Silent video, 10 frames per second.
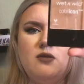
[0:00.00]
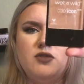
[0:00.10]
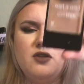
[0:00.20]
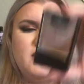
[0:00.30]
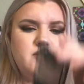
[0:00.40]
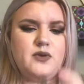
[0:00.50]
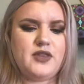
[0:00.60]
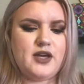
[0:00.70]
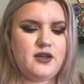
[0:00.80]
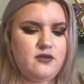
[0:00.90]
So that's what
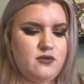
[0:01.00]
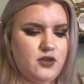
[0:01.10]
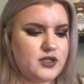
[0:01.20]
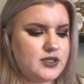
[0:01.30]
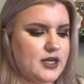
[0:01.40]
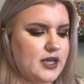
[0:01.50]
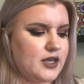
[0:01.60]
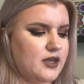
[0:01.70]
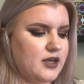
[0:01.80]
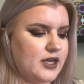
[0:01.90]
that looks like.
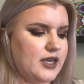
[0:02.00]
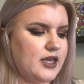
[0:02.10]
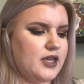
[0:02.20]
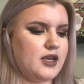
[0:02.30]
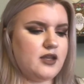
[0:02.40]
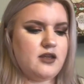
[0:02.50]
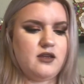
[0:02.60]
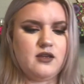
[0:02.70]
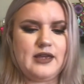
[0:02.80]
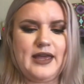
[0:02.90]
Again,
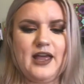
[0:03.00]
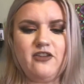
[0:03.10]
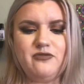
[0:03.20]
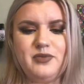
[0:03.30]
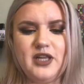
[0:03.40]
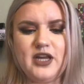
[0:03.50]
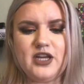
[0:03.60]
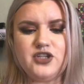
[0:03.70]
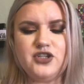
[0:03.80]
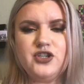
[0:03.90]
E.L.F.
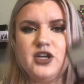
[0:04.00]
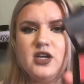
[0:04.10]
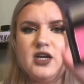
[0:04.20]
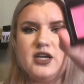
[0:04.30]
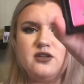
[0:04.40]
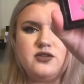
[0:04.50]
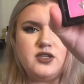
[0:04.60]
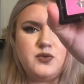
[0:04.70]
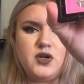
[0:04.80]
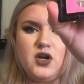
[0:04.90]
blush. I use
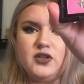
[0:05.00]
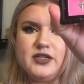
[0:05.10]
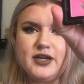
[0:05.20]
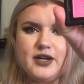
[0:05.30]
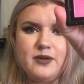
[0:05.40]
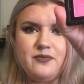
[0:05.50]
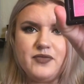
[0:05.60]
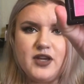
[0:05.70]
this one all the time.